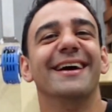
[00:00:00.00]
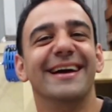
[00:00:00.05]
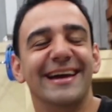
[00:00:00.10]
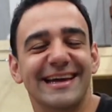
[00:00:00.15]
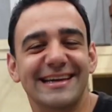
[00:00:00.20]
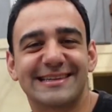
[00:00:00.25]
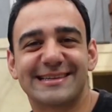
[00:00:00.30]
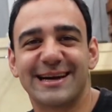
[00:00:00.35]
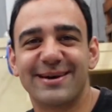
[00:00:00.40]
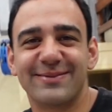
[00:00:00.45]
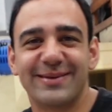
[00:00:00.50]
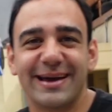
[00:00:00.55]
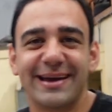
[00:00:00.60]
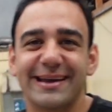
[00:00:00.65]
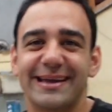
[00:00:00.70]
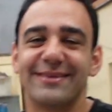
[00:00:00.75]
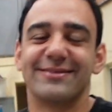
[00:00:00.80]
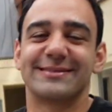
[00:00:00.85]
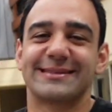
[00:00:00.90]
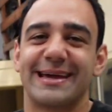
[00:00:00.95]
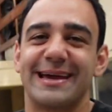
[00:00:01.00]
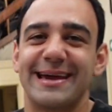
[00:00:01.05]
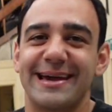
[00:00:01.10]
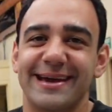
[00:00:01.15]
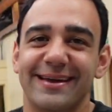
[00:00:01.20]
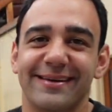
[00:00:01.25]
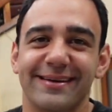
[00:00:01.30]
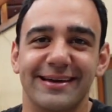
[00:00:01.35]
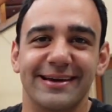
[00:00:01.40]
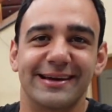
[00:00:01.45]
He's come down to give us a
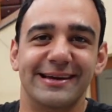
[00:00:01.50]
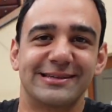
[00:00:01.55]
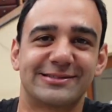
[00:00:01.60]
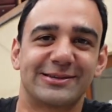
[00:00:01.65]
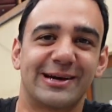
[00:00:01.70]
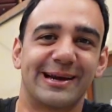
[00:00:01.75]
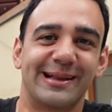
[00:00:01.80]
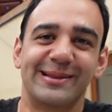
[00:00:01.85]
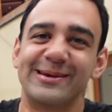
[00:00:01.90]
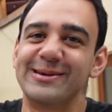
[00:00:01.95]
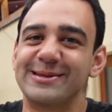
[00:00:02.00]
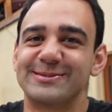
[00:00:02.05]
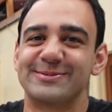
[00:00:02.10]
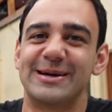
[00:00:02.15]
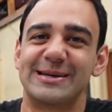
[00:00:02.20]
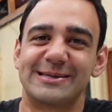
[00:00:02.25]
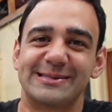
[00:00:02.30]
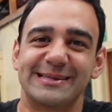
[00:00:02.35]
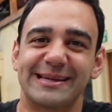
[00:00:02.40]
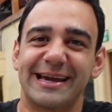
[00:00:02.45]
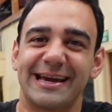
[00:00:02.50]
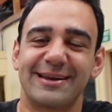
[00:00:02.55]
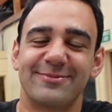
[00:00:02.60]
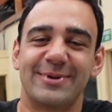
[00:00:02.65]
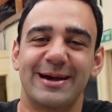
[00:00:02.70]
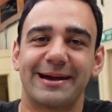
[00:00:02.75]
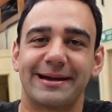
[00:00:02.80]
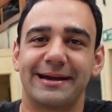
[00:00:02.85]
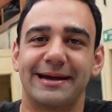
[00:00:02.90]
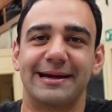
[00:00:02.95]
hand. He's trying to learn as much as he can
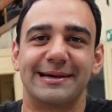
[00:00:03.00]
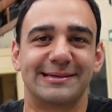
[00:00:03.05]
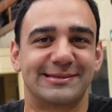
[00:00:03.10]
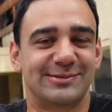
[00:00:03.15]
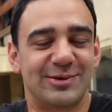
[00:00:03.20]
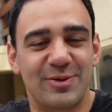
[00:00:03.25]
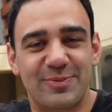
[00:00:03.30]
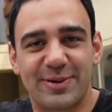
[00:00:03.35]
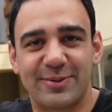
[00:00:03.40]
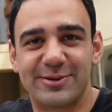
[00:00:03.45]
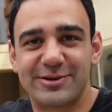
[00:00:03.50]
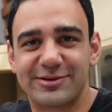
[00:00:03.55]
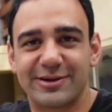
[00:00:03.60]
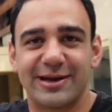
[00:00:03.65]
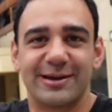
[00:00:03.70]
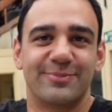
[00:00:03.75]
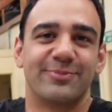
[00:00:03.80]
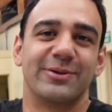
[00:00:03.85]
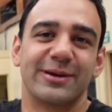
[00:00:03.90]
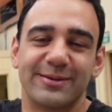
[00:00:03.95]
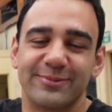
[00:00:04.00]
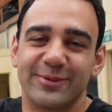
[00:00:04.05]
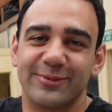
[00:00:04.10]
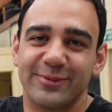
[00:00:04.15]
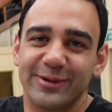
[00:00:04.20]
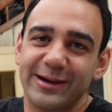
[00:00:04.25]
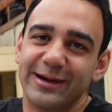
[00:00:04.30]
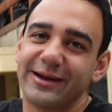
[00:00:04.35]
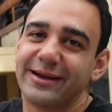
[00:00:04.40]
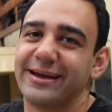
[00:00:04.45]
about cars, so I'll probably try to put him in
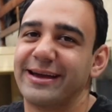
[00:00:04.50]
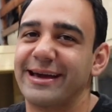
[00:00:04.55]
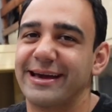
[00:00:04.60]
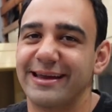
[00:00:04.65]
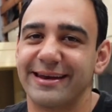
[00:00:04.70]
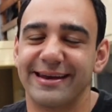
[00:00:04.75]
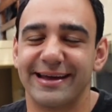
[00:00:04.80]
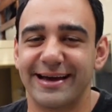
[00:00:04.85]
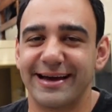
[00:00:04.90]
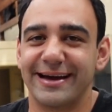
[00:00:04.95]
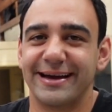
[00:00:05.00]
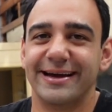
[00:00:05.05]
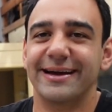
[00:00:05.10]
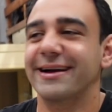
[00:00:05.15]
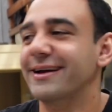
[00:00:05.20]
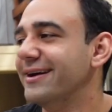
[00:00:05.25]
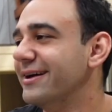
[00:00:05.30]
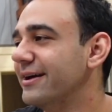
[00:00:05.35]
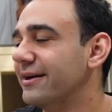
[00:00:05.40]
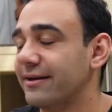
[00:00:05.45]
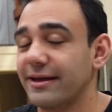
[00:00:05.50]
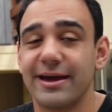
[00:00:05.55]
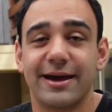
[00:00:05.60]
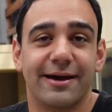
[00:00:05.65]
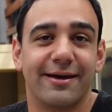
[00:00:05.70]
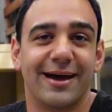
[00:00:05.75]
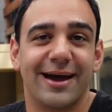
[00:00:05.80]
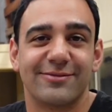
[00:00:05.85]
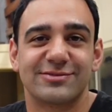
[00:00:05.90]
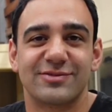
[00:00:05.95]
work and
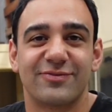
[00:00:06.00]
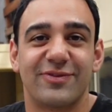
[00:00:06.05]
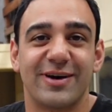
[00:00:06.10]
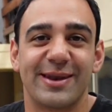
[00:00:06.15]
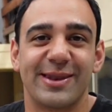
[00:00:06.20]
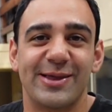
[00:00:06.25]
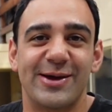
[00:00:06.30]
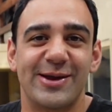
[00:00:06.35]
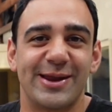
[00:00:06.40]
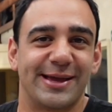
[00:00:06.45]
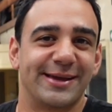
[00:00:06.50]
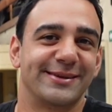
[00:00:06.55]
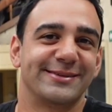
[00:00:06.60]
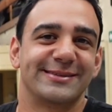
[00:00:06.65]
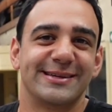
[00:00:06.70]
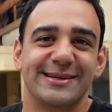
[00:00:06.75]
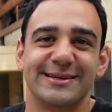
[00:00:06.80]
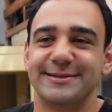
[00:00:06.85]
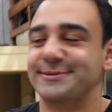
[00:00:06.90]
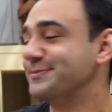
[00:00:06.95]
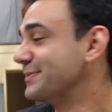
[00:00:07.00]
yeah, have some fun learning. So